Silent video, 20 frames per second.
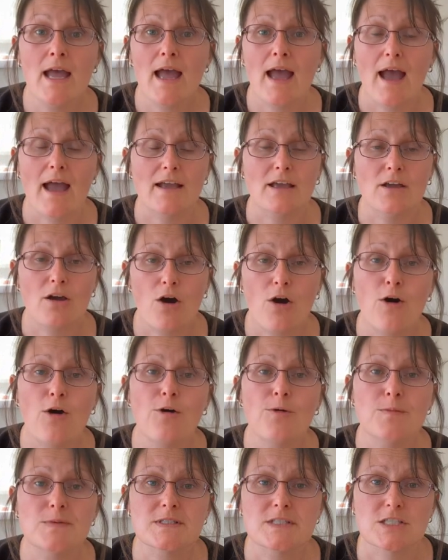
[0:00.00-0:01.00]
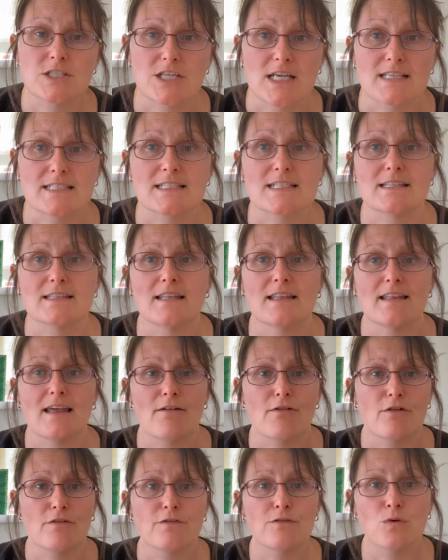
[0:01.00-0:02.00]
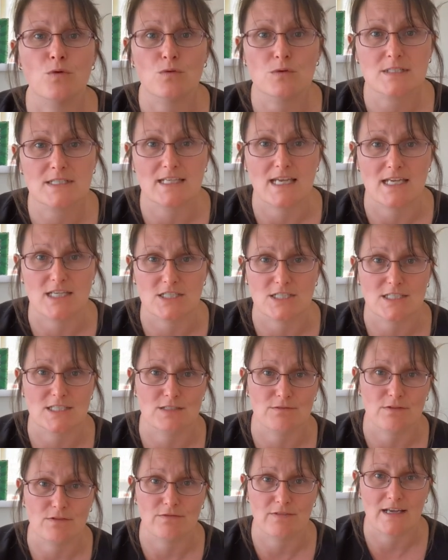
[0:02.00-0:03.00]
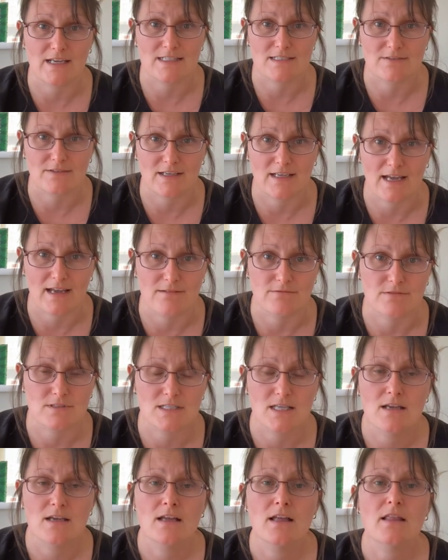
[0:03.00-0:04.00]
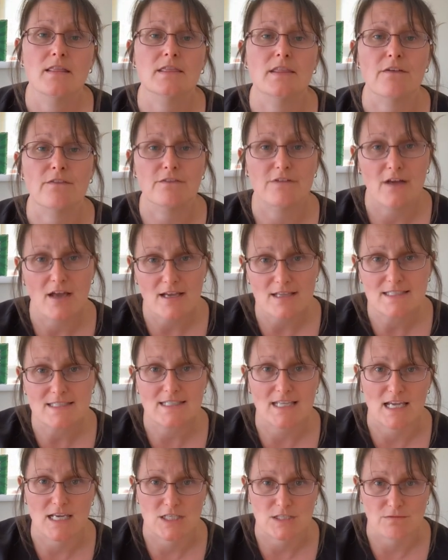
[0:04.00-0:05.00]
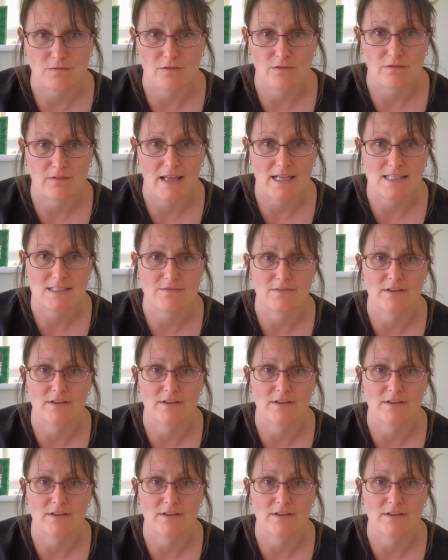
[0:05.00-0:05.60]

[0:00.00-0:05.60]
And Kolb suggested that there are 4 stages to reflective accounts. The first stage of reflective